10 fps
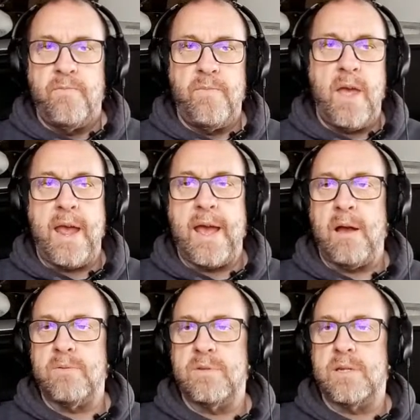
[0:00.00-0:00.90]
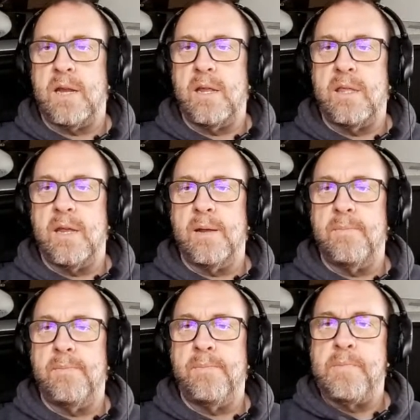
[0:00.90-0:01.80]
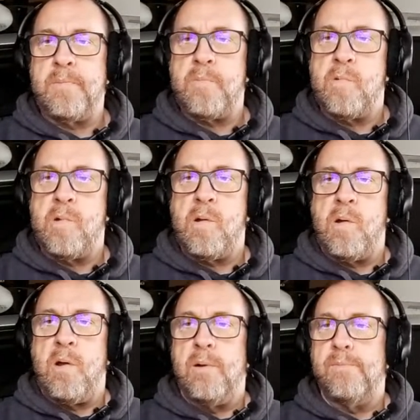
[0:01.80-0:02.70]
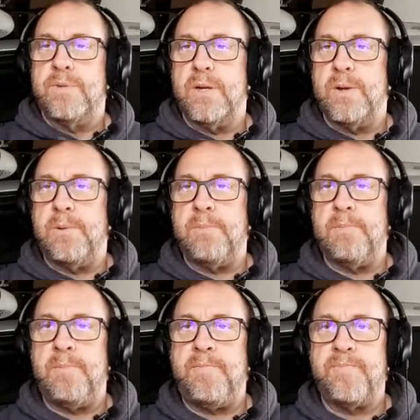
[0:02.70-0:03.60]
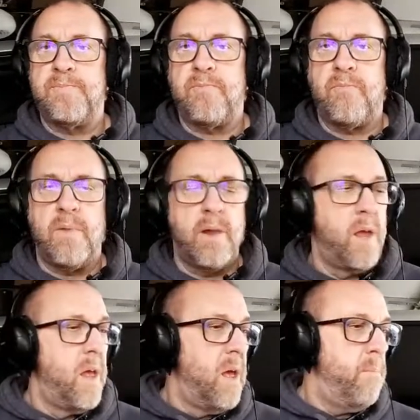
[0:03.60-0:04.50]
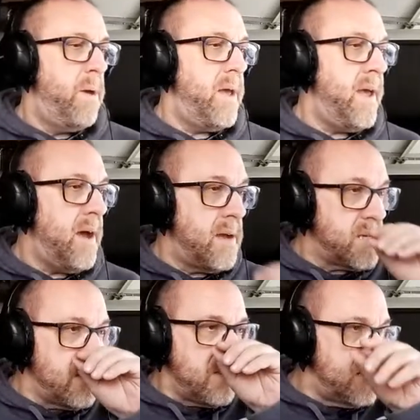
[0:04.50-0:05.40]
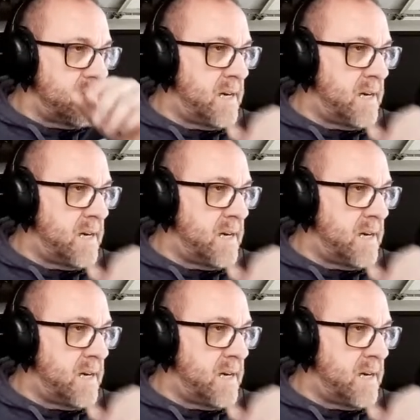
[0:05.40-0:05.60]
hangouts kind of thing. So, but yeah, so